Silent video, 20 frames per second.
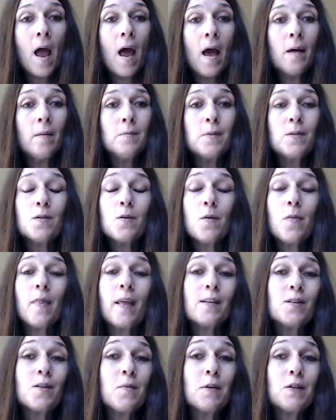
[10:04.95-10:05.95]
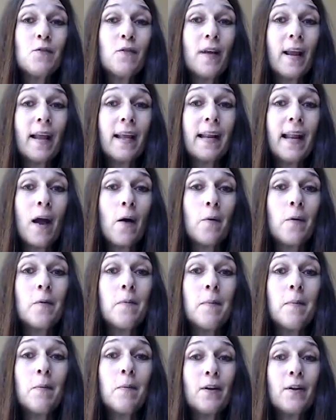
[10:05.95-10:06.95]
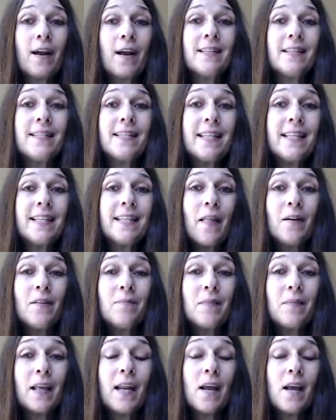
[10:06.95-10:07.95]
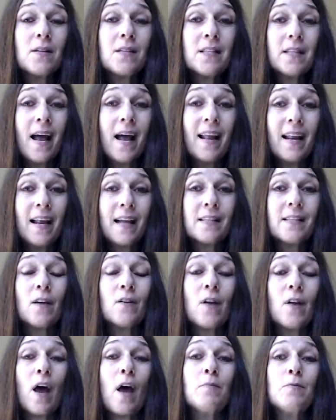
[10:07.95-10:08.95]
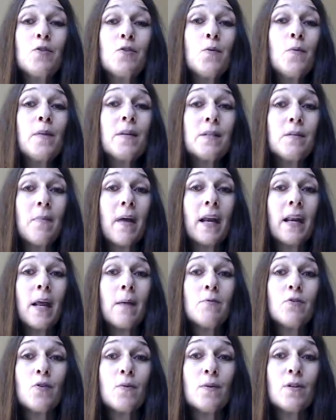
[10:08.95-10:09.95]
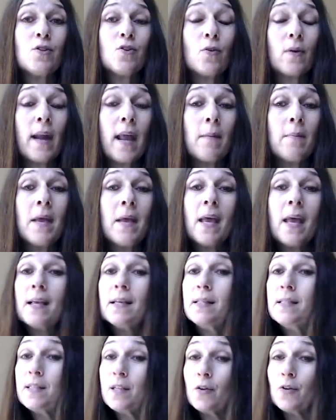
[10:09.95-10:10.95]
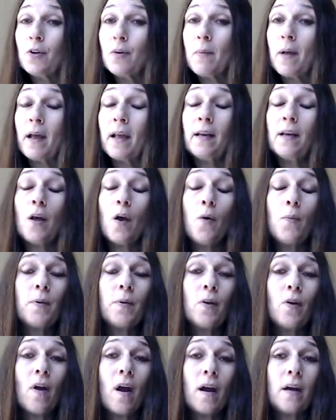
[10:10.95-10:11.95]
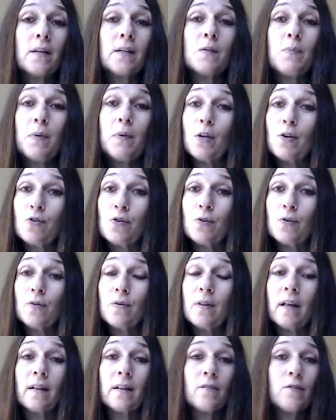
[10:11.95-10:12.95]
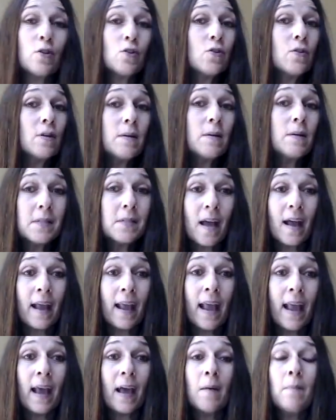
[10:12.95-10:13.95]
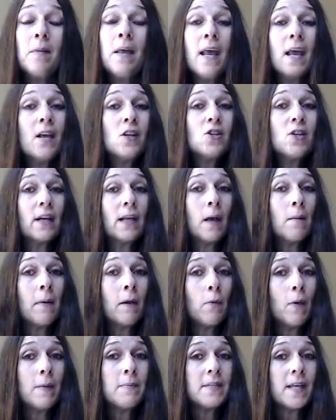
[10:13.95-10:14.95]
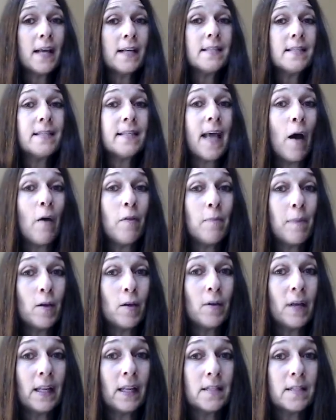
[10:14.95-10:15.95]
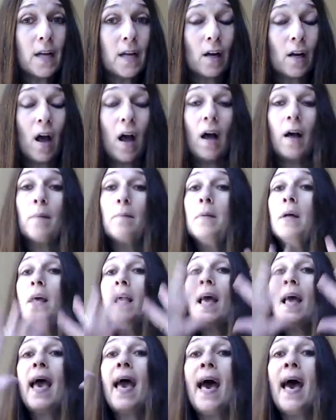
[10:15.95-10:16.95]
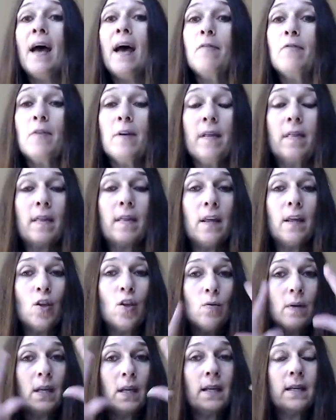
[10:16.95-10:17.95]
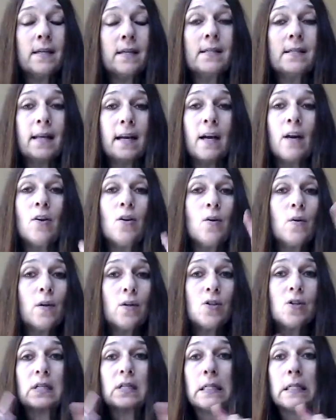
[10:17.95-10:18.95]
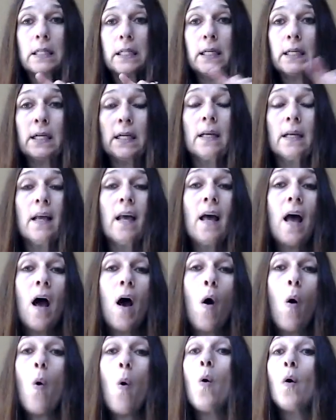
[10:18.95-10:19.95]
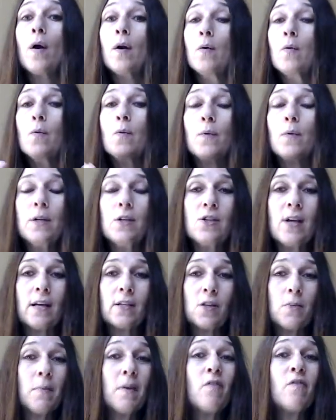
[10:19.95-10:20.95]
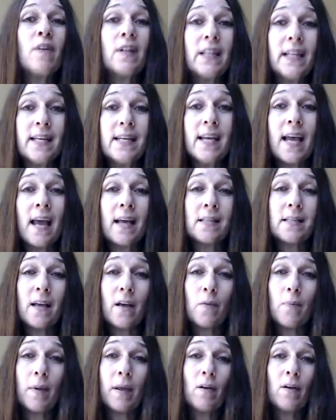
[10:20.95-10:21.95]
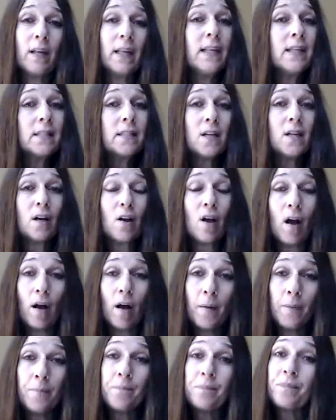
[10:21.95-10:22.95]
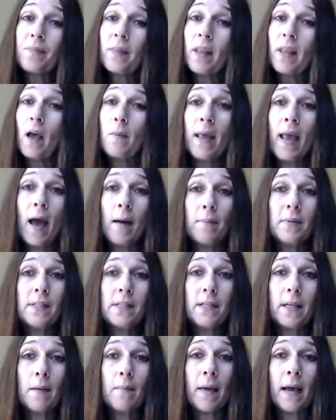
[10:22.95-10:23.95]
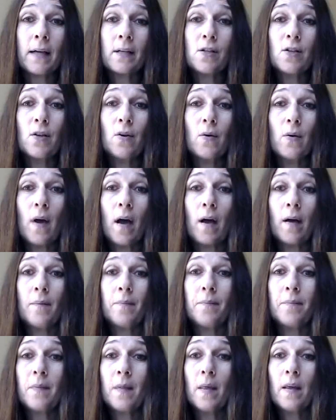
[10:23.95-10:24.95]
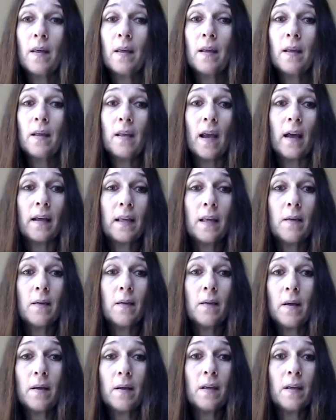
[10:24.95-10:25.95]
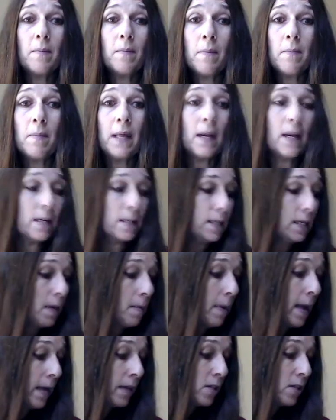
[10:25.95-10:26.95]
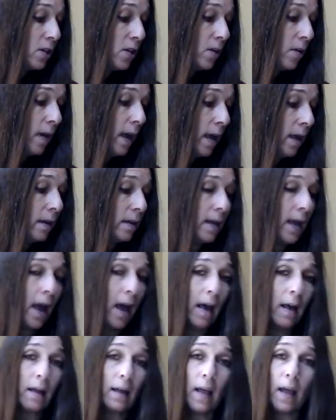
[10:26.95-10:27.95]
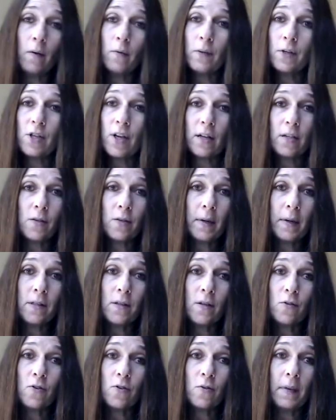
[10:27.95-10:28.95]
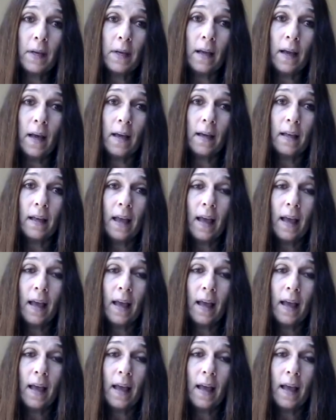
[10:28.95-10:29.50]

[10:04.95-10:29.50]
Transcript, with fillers: Um, so thanks so much for hanging out with me. Bring your hands together. Inhale, set. Exhale, nam. Truth is my name. Truth is your name. Still your mind. Open your heart. Speak your truth and live your dreams. I am. Check out my website, southbayyoginis.com. Everything you need is there. You can just click or reach out to me, Valinda at southbayyoginis.com. I'll be happy to get back to you. Um, yeah, give me a, give me a minute to get back to you, and yeah, and reach out to me on social media.